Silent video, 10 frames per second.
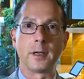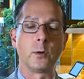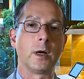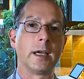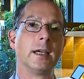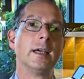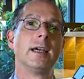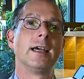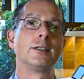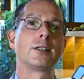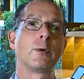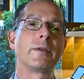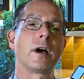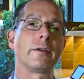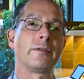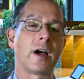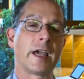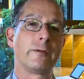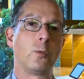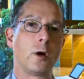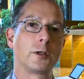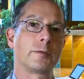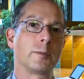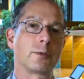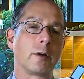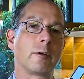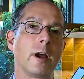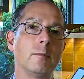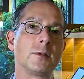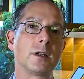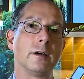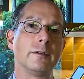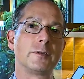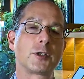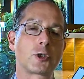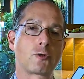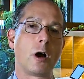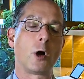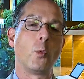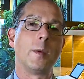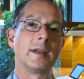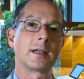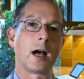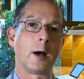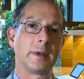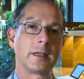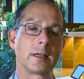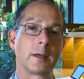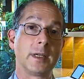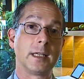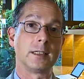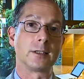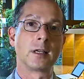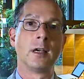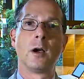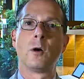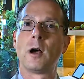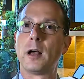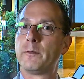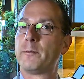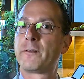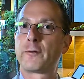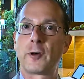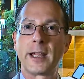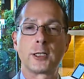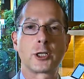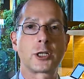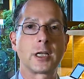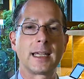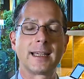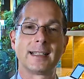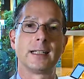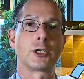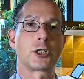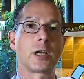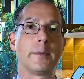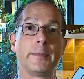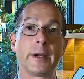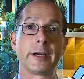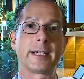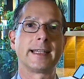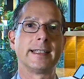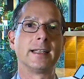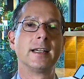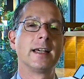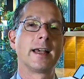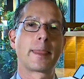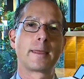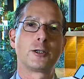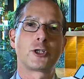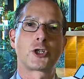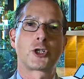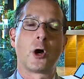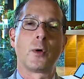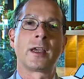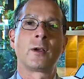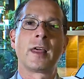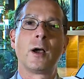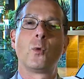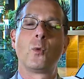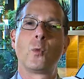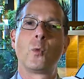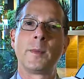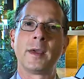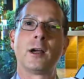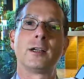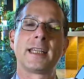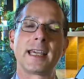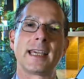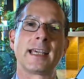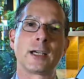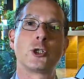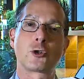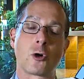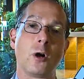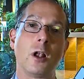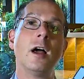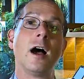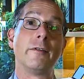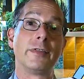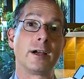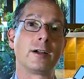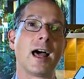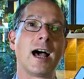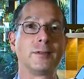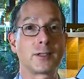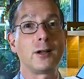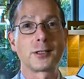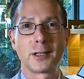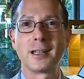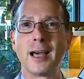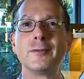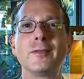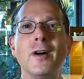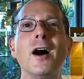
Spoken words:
in a way. And so we've got 5 wonderful programs of strong women comedians, French, English, American, showing that women are taking control of their lives, also the lives of